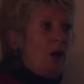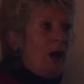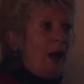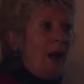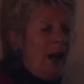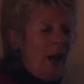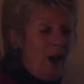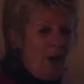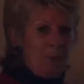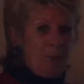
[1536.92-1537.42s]

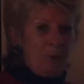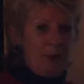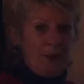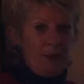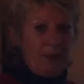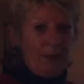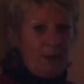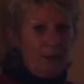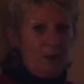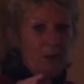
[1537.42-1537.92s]

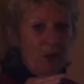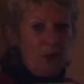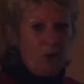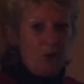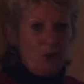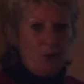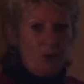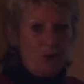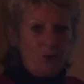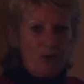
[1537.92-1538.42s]
helping the
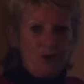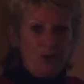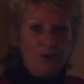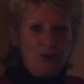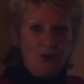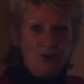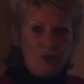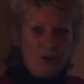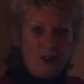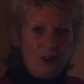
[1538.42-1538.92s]
Earth
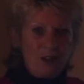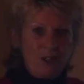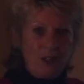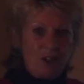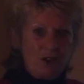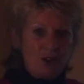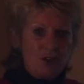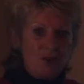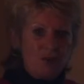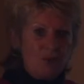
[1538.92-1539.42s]
to
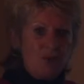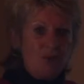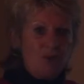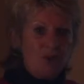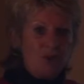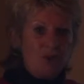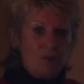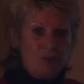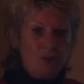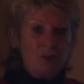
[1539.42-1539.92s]
transition
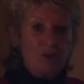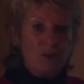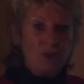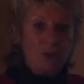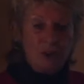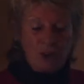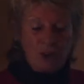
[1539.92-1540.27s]
through the